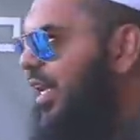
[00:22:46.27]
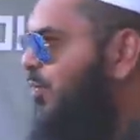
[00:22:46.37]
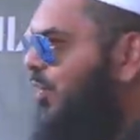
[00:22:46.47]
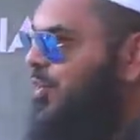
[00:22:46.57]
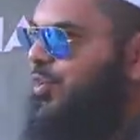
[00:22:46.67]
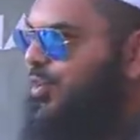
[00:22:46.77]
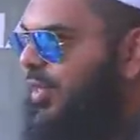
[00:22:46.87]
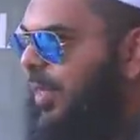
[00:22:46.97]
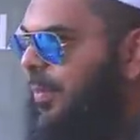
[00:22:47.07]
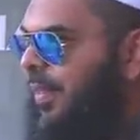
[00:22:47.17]
Like, what are you
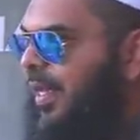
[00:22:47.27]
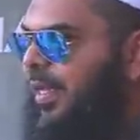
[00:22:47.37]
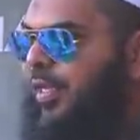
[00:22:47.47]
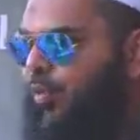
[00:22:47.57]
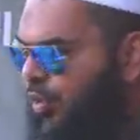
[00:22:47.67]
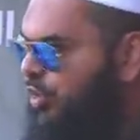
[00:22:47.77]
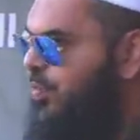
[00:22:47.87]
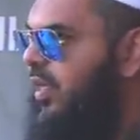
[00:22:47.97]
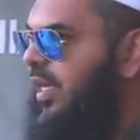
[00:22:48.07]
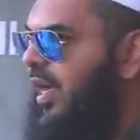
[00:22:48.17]
doing? They're
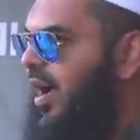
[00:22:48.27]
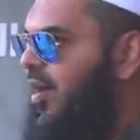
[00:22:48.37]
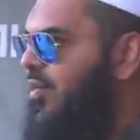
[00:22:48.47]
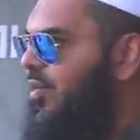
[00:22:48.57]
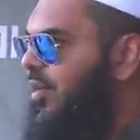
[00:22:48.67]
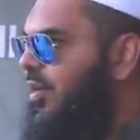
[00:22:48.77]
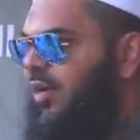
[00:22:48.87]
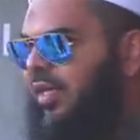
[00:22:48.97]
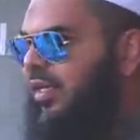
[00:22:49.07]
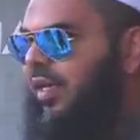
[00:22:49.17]
worshiping a cow.
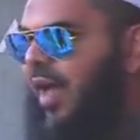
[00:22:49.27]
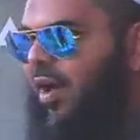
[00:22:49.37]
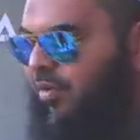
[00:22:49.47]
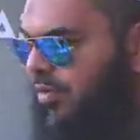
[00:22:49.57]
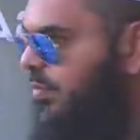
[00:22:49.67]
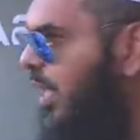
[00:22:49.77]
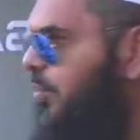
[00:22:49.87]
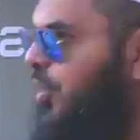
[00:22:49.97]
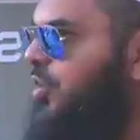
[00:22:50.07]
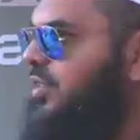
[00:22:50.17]
Like a cow, you make
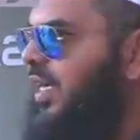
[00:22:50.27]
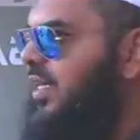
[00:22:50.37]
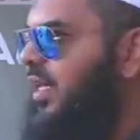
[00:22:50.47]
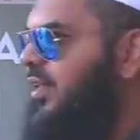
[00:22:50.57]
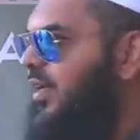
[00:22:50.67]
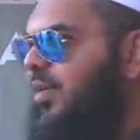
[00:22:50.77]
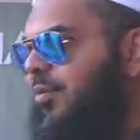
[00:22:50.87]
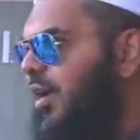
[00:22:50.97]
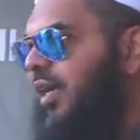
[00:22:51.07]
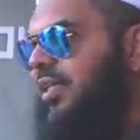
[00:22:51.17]
burgers out of that thing.
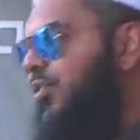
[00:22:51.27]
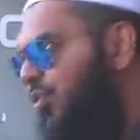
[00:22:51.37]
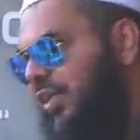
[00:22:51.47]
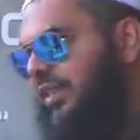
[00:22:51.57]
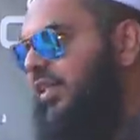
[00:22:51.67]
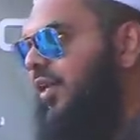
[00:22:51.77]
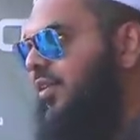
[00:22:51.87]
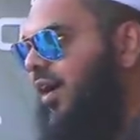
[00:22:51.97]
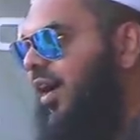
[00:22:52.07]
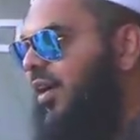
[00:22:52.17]
Come on, you know that's not
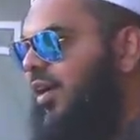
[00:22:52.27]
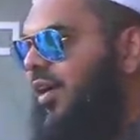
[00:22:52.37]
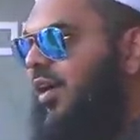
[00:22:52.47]
God.